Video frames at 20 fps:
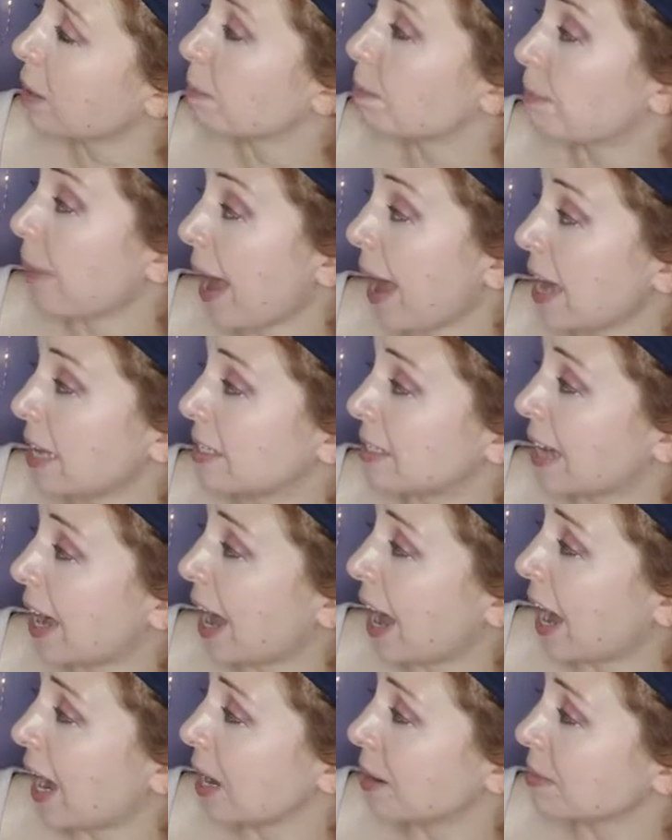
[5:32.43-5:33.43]
bad
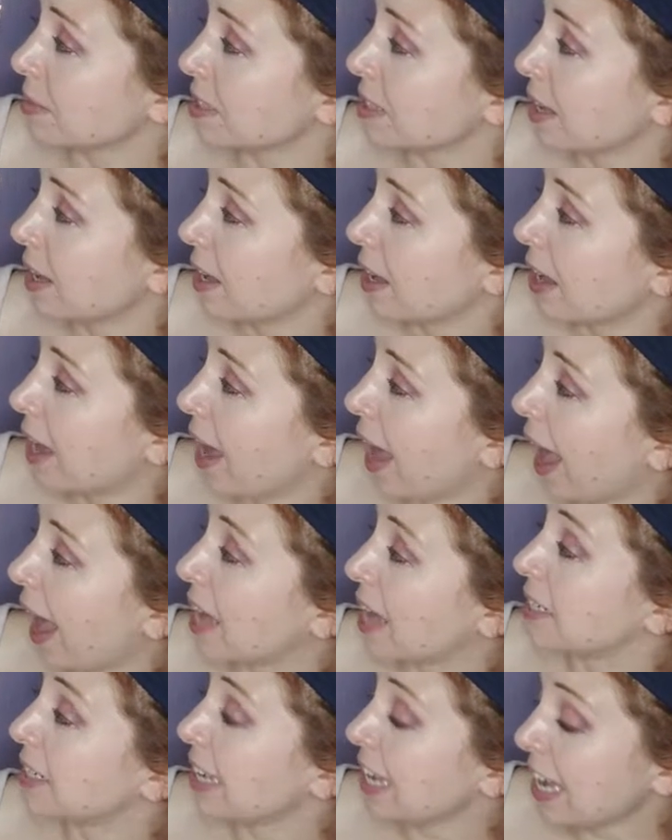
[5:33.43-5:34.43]
times, and